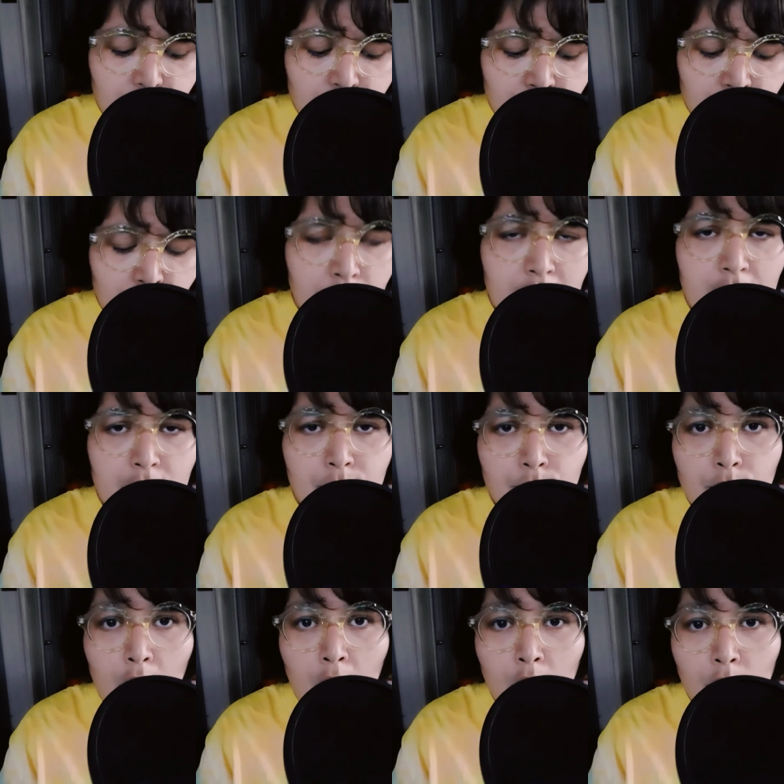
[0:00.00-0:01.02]
journey
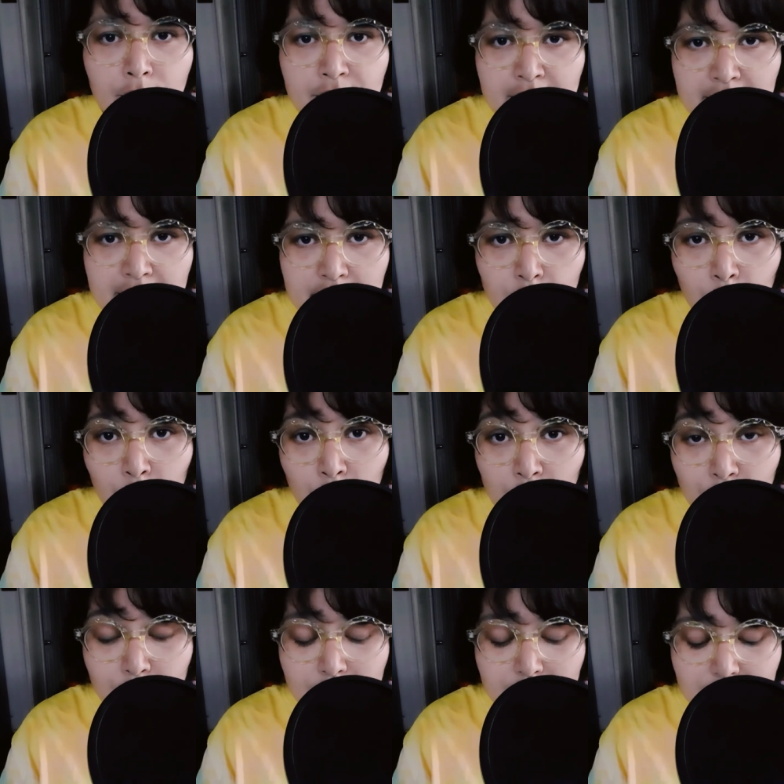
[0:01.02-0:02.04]
through all these
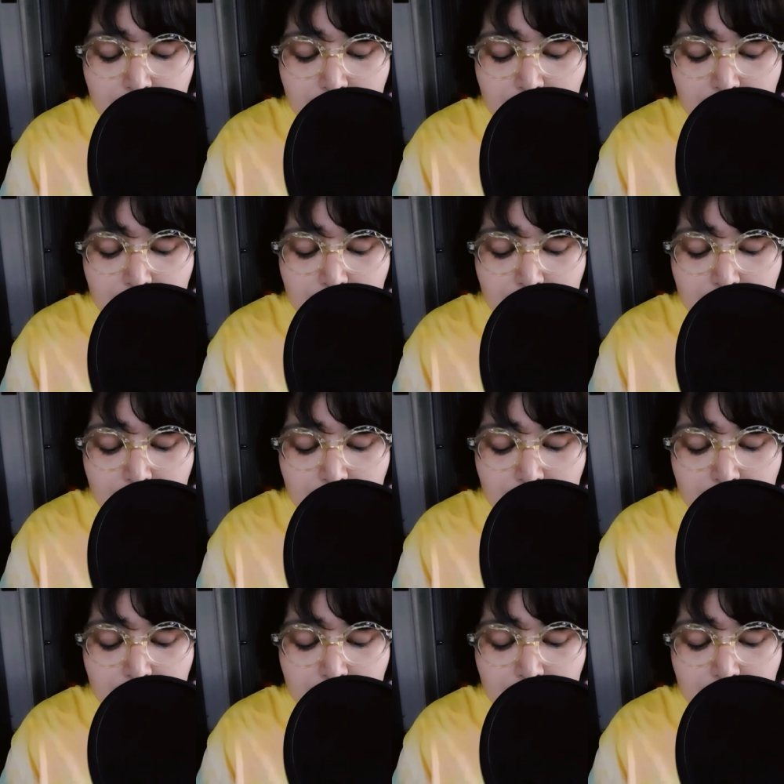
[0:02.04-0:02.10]
worlds?